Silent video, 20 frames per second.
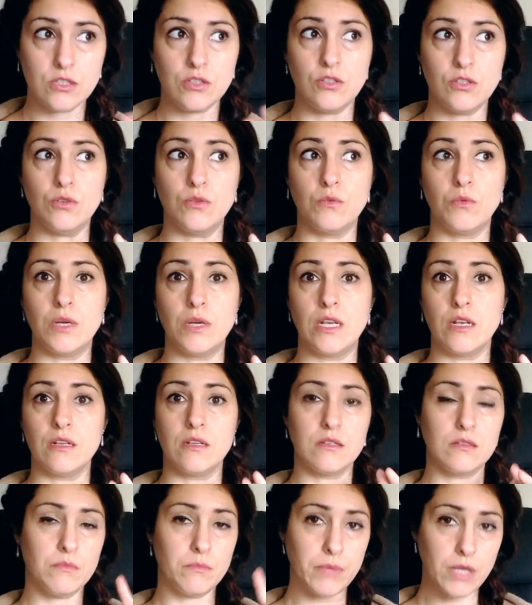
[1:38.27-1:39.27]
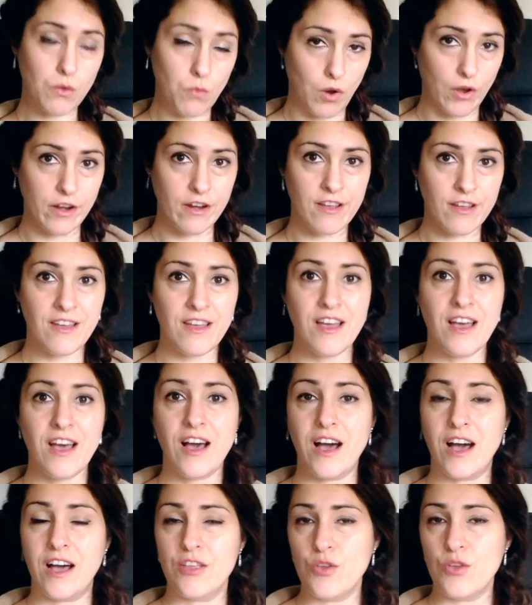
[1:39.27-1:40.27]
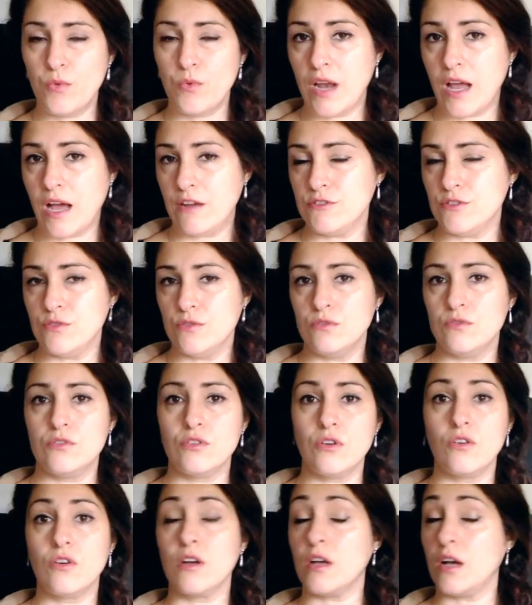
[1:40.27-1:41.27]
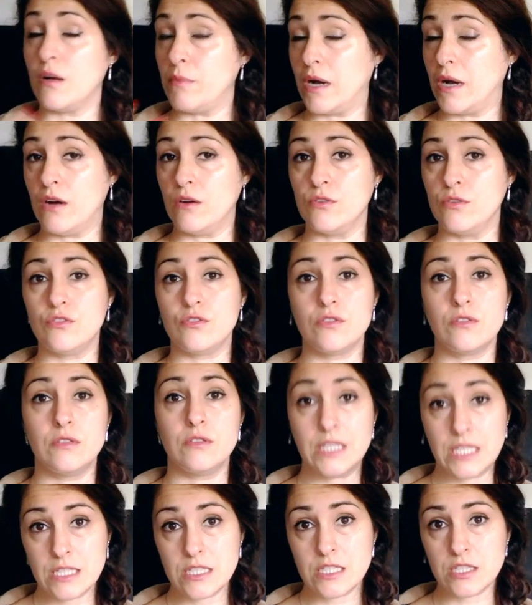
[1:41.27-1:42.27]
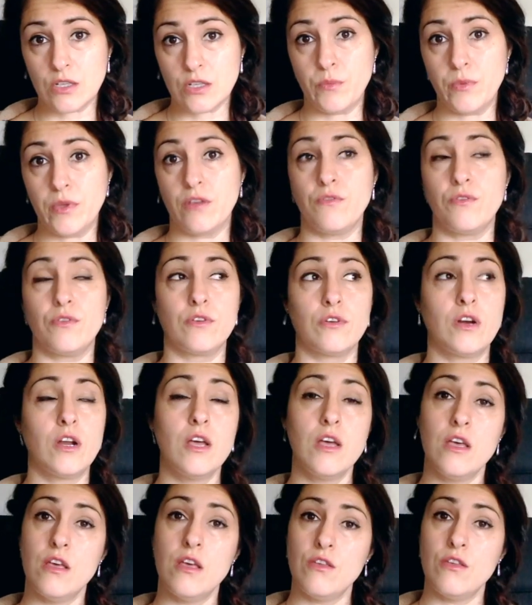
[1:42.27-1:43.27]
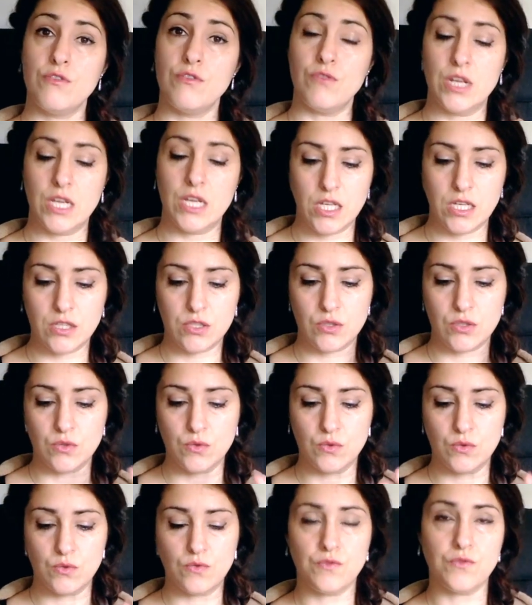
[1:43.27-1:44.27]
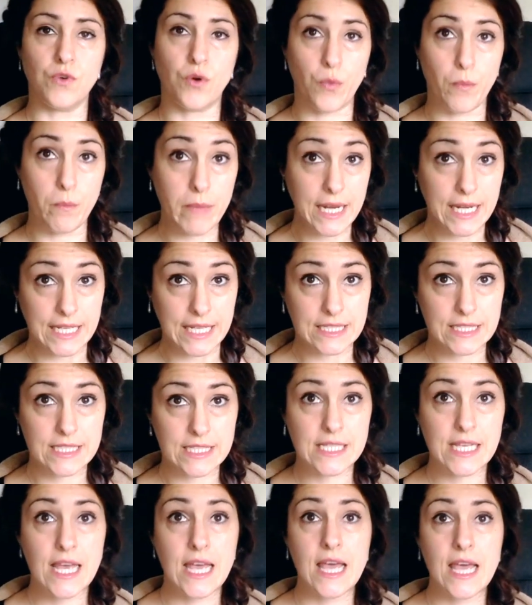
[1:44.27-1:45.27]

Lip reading: You will pick one and you will have to talk about this topic for 3 to 4 minutes.